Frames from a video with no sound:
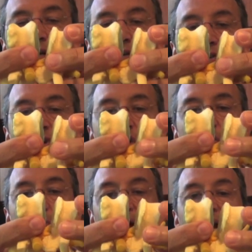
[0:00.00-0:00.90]
to go
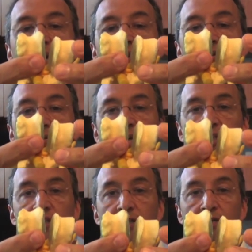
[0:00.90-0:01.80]
back in the
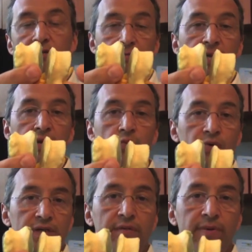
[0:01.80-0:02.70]
direction that it
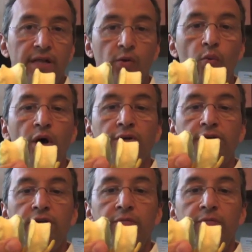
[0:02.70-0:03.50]
would typically want to,